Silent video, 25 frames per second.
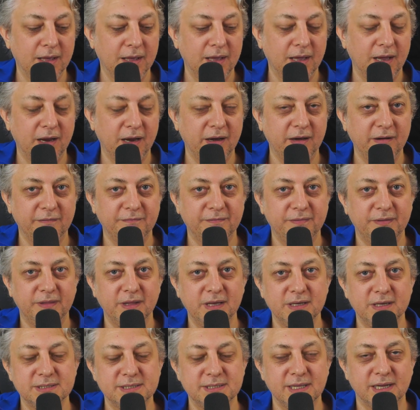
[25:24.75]
And if
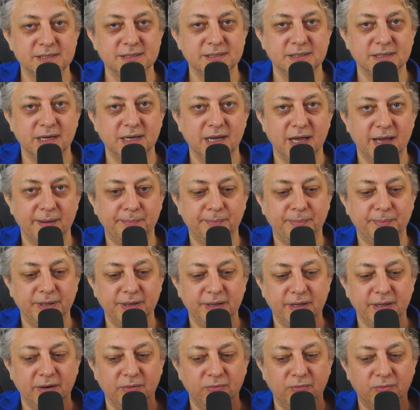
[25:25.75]
this doesn't happen,
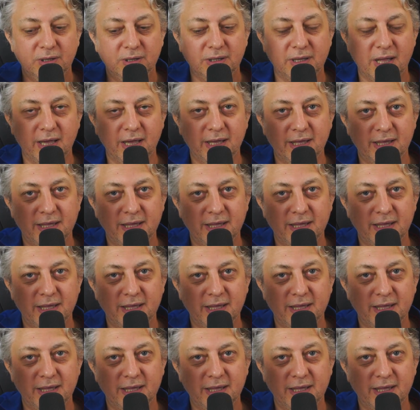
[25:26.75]
then what I